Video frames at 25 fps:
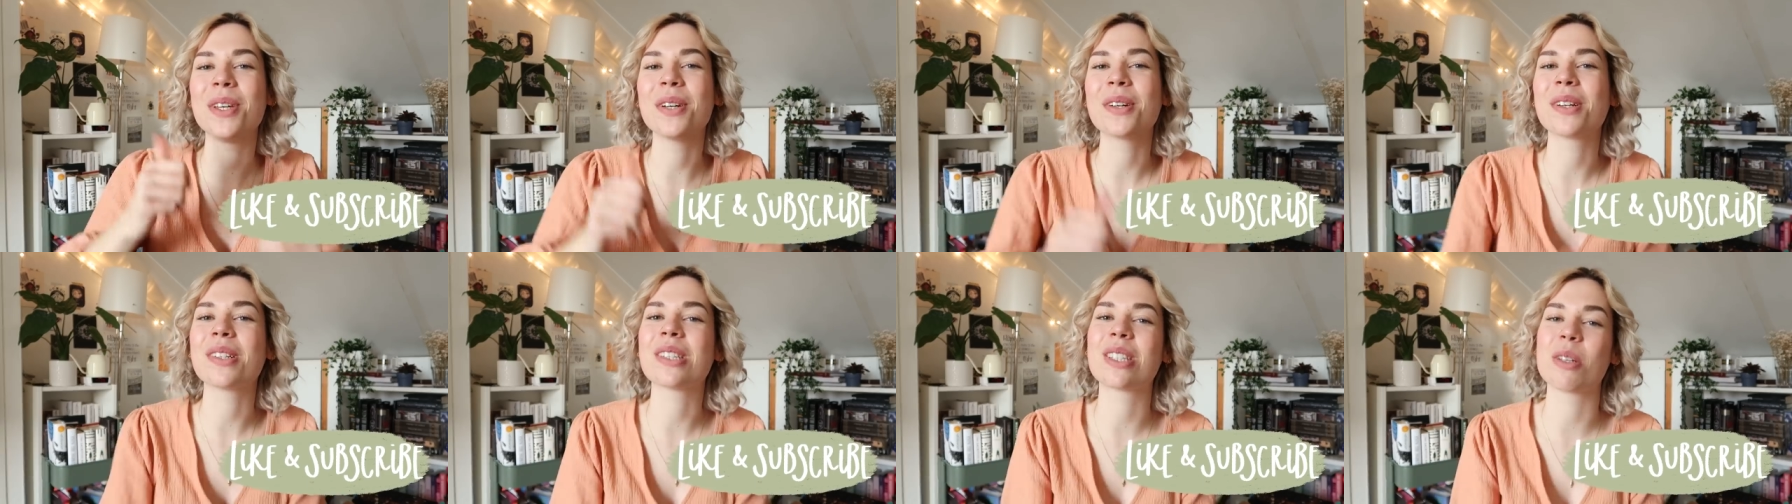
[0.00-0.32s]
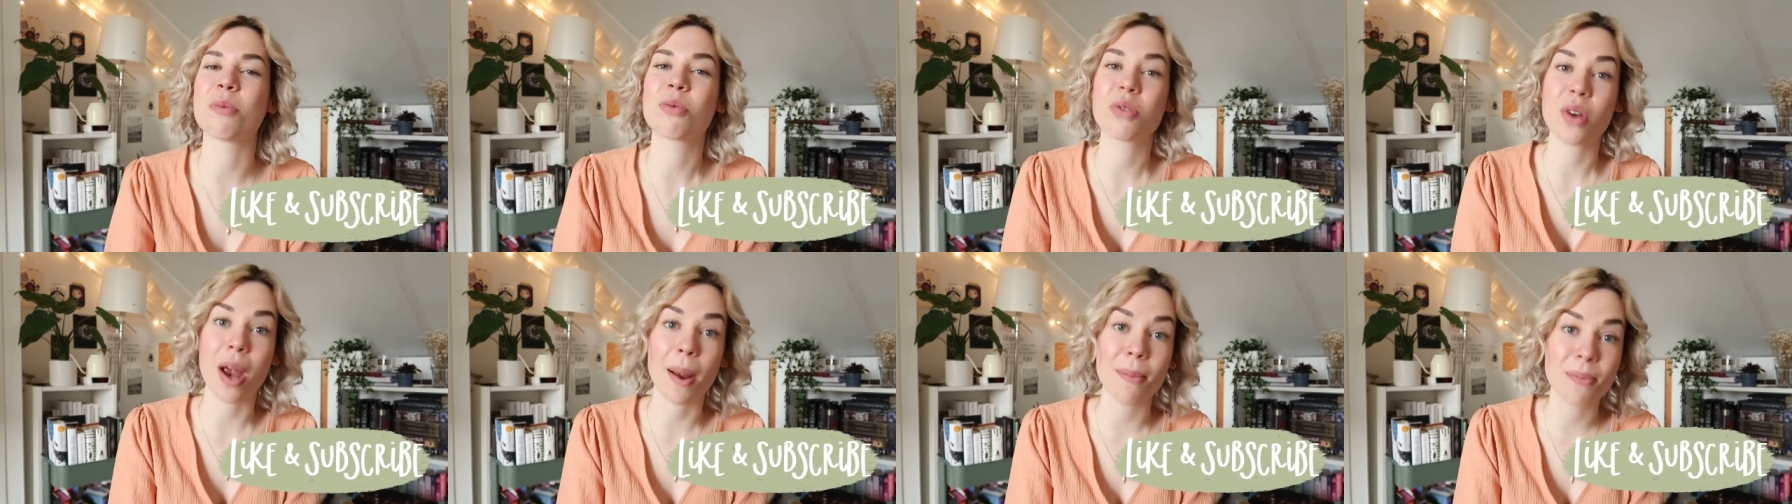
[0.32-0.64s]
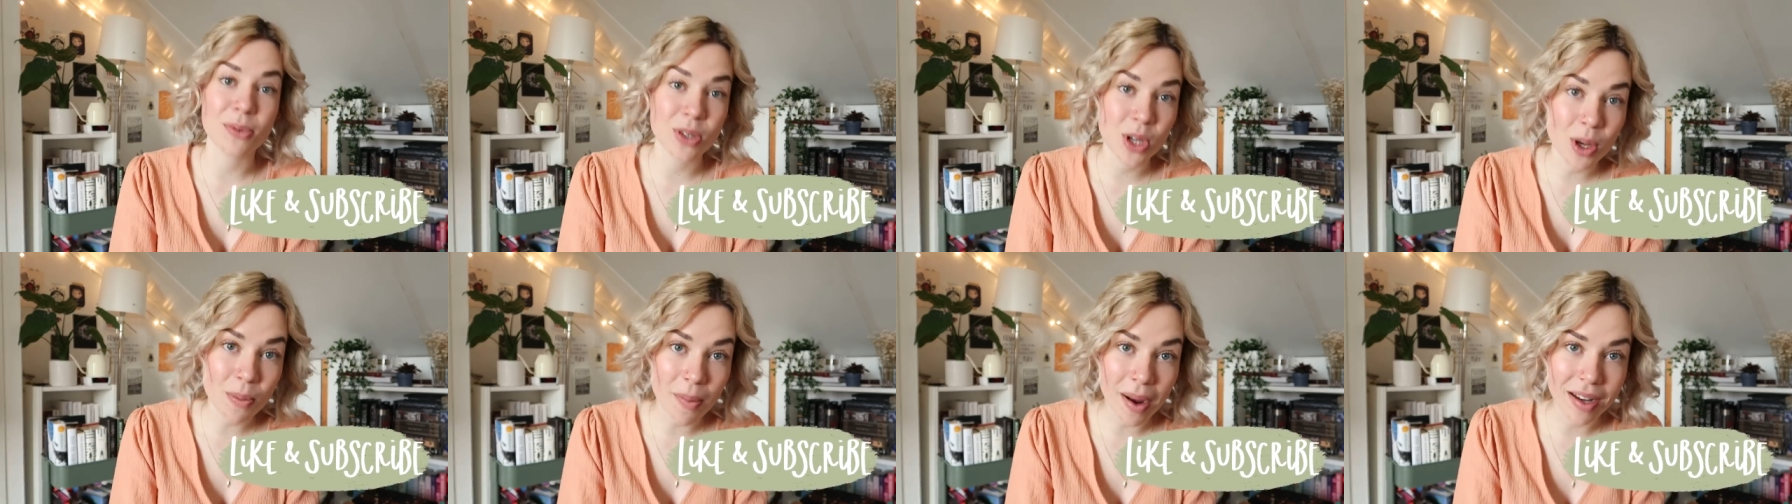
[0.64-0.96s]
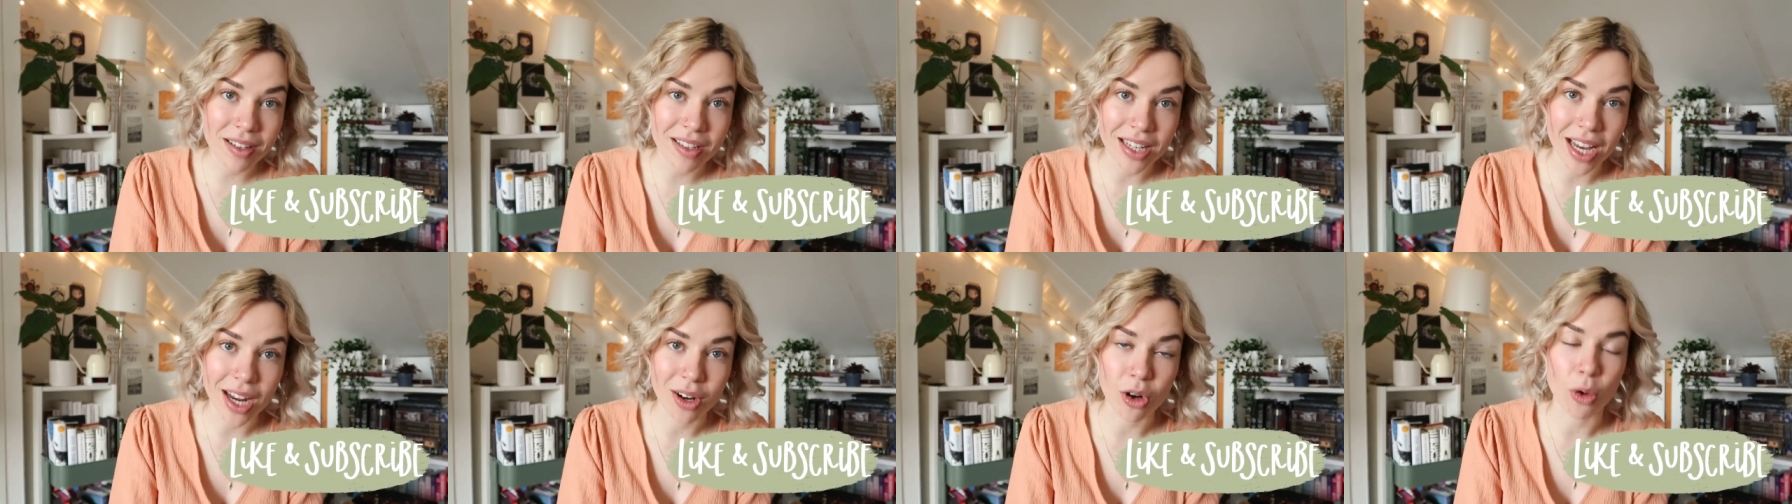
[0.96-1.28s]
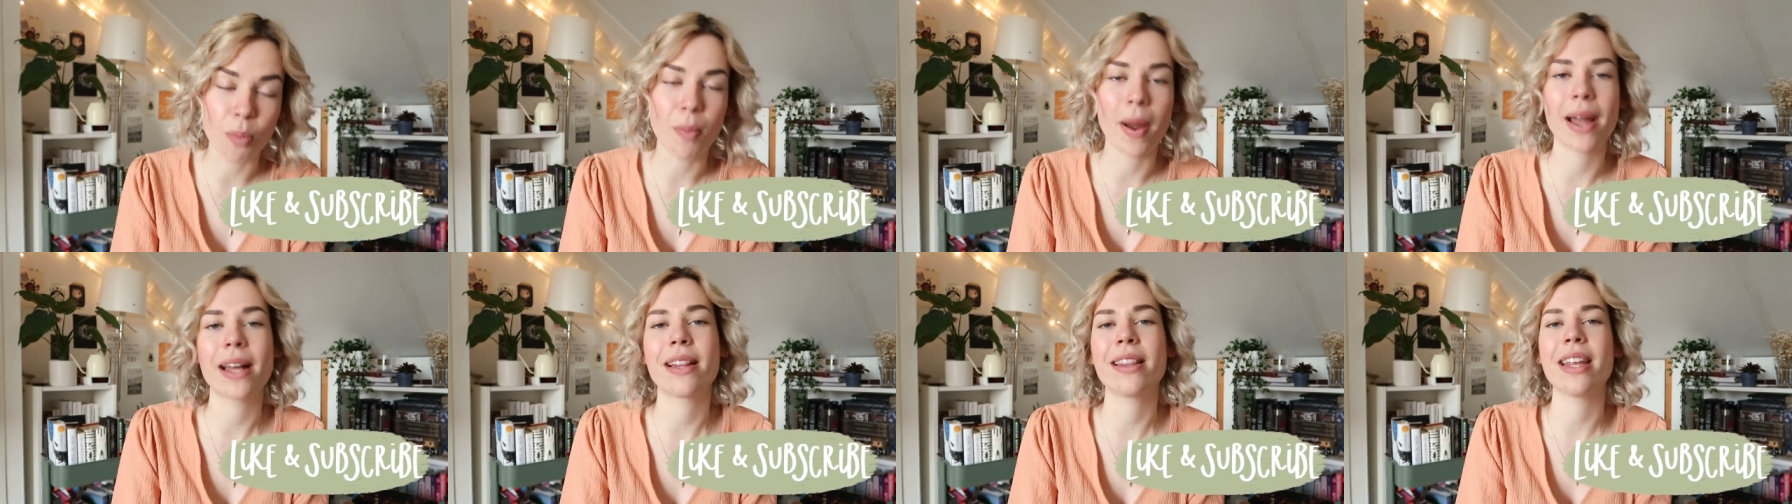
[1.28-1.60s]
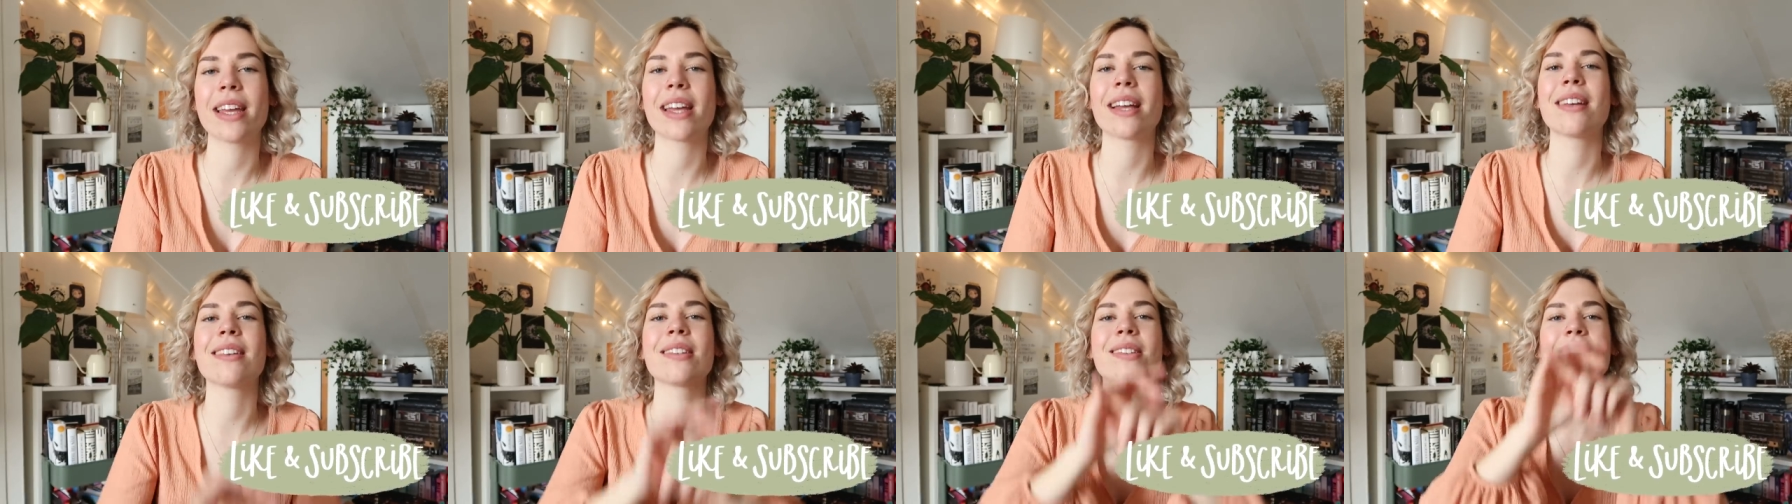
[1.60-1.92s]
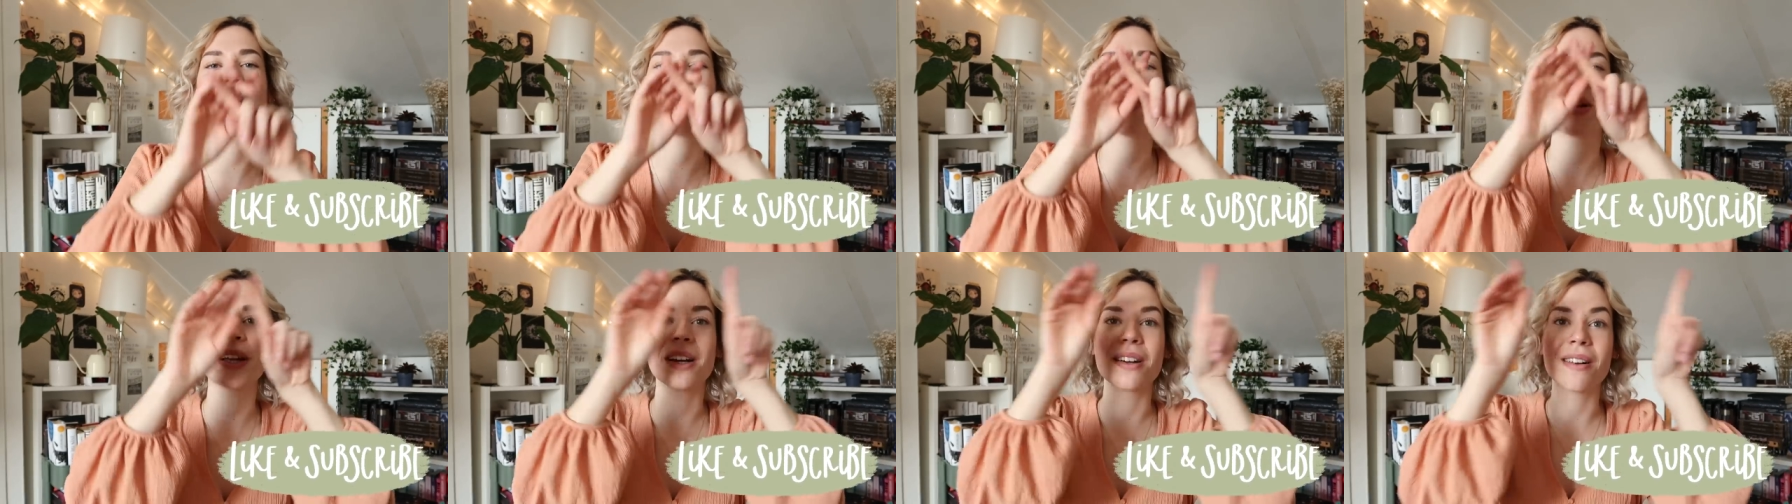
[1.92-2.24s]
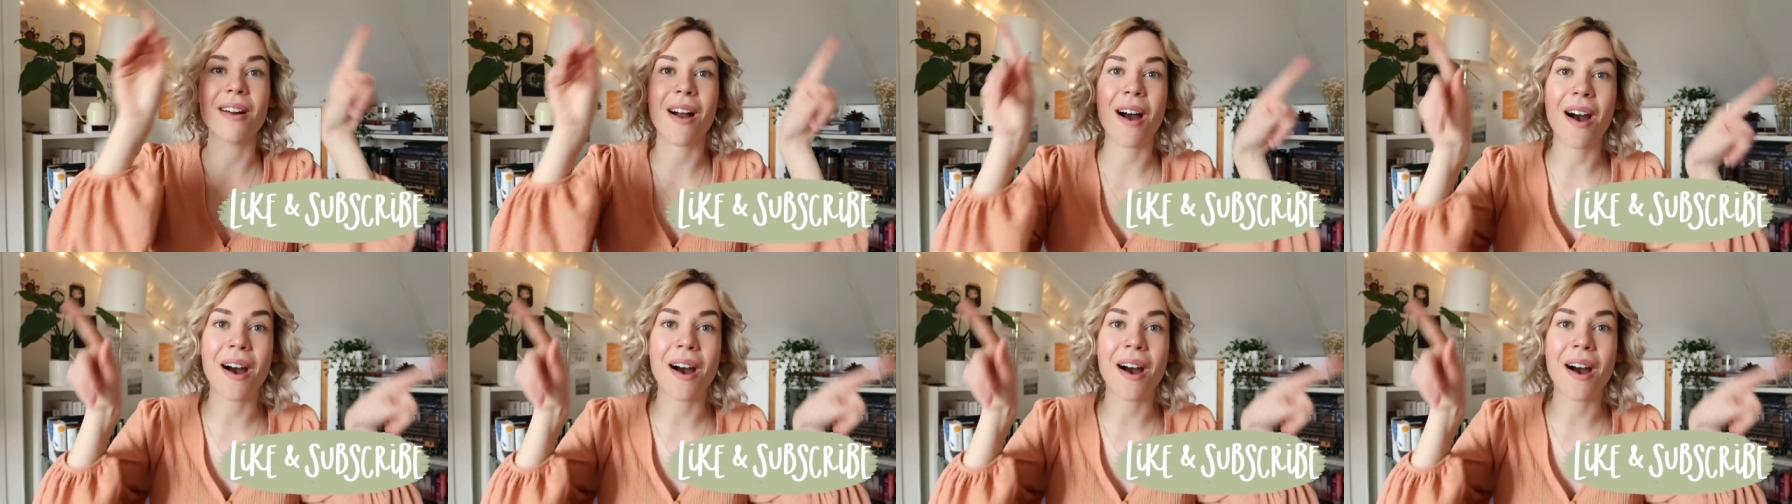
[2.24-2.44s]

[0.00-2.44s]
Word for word: You can subscribe to my channel by clicking somewhere here